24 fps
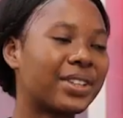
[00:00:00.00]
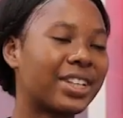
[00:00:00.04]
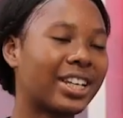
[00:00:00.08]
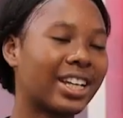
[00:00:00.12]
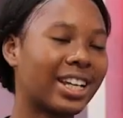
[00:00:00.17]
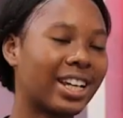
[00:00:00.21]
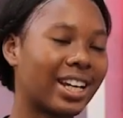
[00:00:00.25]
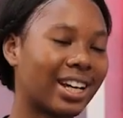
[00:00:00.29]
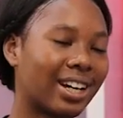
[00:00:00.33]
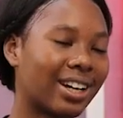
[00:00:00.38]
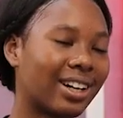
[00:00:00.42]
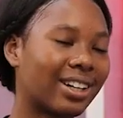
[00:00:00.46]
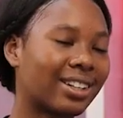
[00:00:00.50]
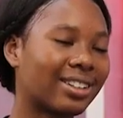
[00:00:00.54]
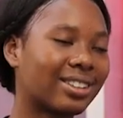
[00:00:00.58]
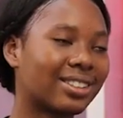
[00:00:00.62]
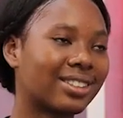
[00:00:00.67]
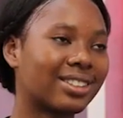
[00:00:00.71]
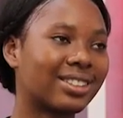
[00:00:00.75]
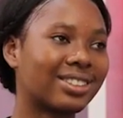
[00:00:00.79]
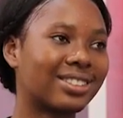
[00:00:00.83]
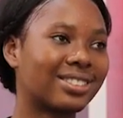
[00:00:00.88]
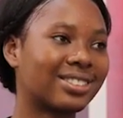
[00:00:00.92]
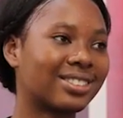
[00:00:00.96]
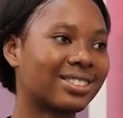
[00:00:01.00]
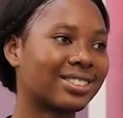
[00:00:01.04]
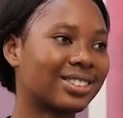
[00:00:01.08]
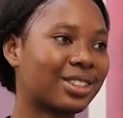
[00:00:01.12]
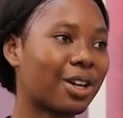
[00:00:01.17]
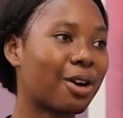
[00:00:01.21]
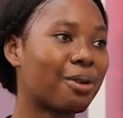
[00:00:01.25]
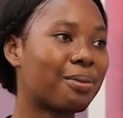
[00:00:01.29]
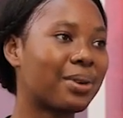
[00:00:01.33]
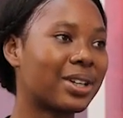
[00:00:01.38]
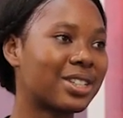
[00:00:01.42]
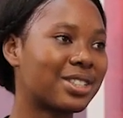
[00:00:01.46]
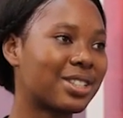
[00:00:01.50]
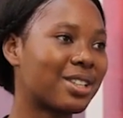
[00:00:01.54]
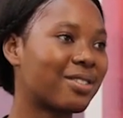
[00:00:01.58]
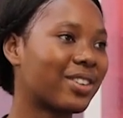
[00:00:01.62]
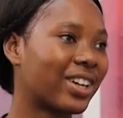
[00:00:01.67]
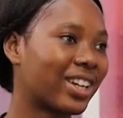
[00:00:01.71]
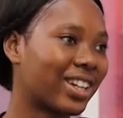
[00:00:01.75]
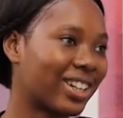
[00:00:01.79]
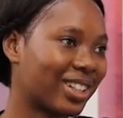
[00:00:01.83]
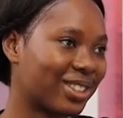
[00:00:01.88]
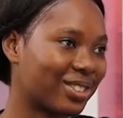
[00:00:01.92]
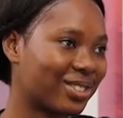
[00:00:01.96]
Yeah. Yes. Tell myself
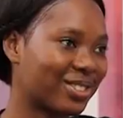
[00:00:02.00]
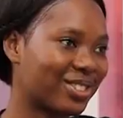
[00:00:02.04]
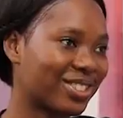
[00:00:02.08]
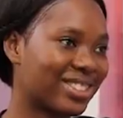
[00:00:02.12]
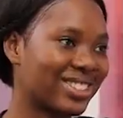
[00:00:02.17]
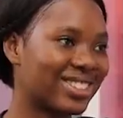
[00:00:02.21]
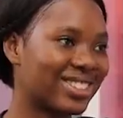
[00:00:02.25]
I can do